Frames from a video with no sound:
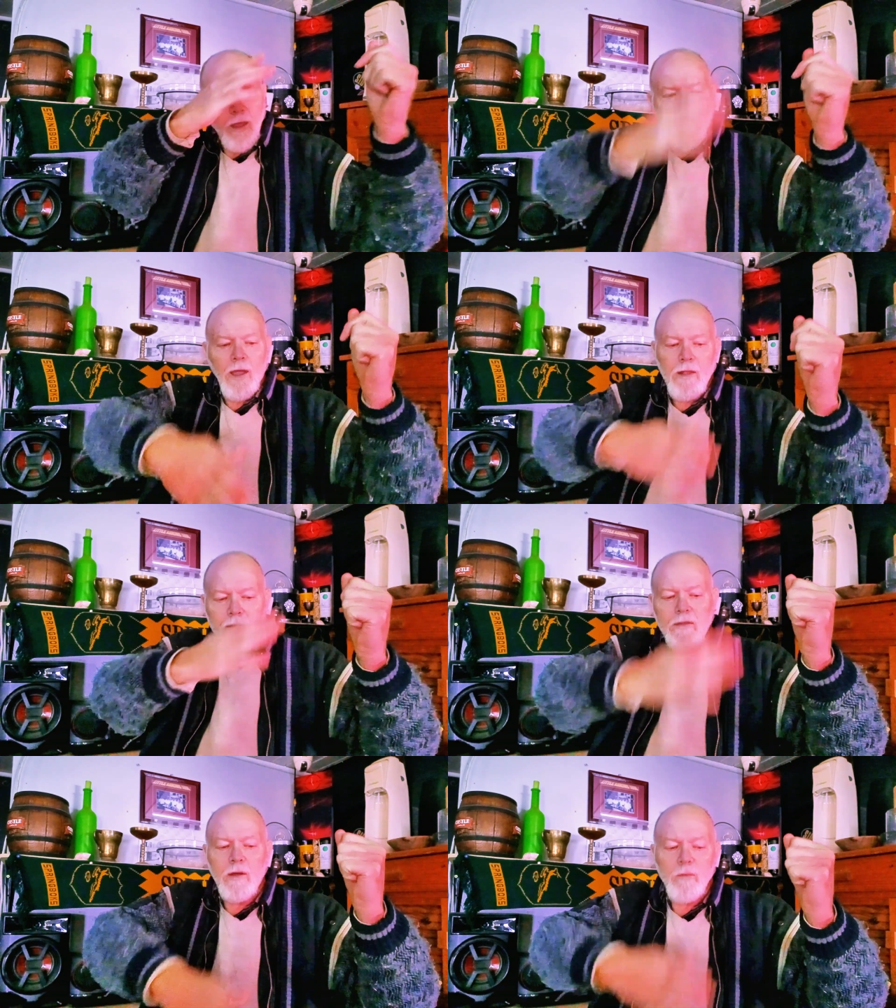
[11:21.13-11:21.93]

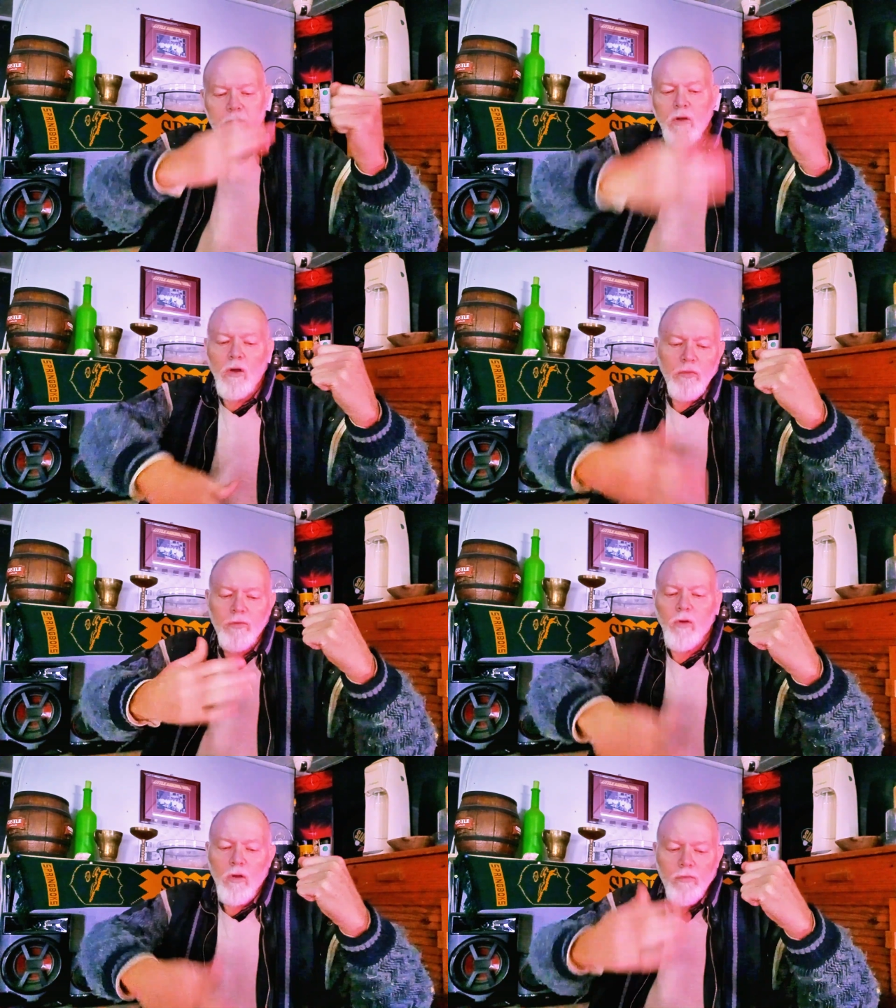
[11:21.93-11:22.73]
And they would cough,
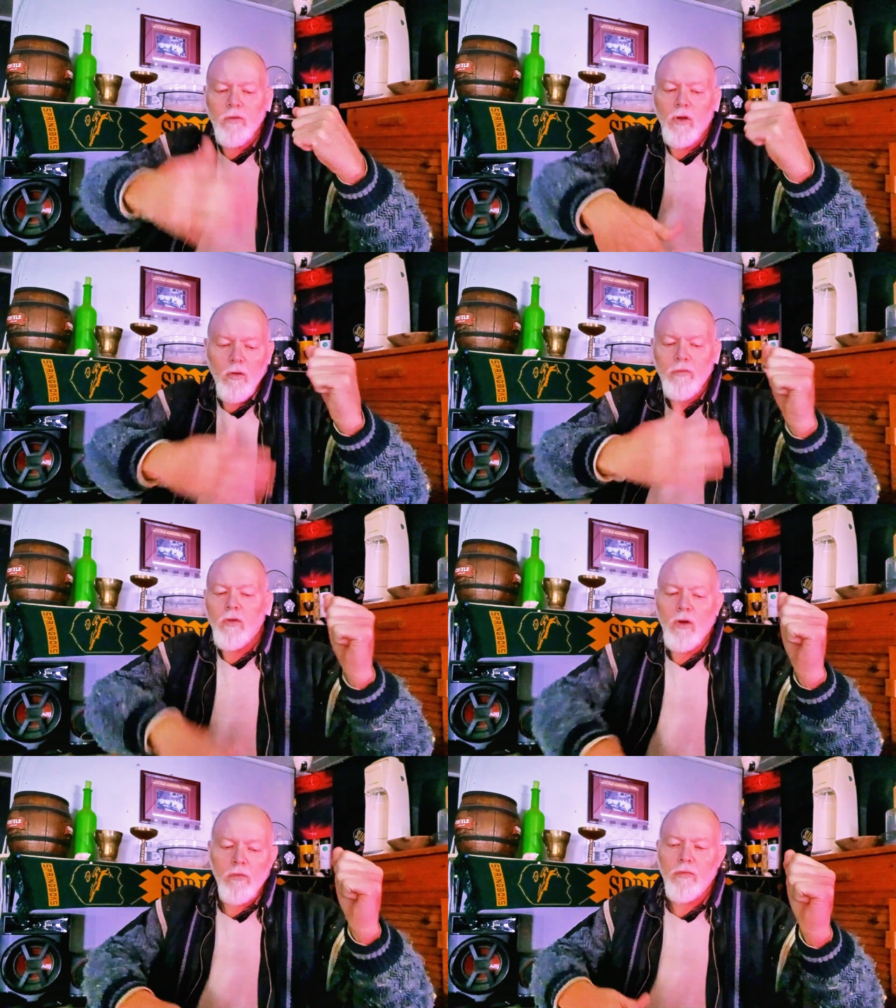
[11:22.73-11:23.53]
cough, cough,
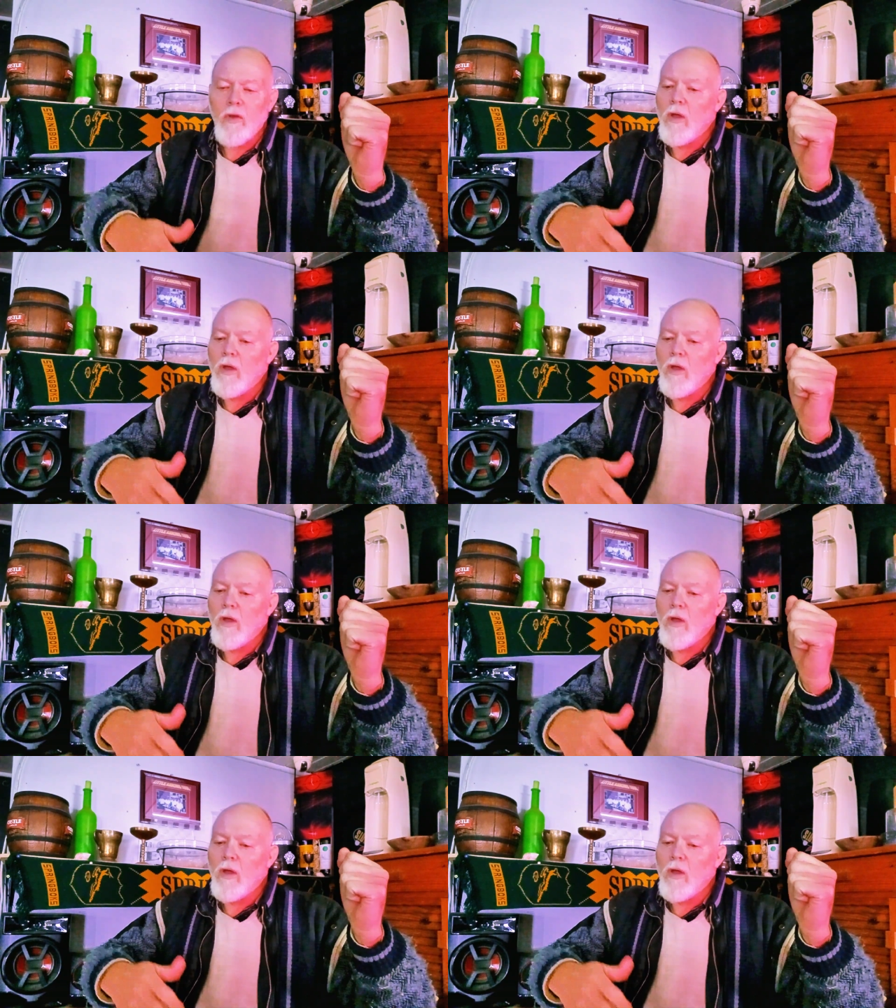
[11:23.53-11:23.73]
cough,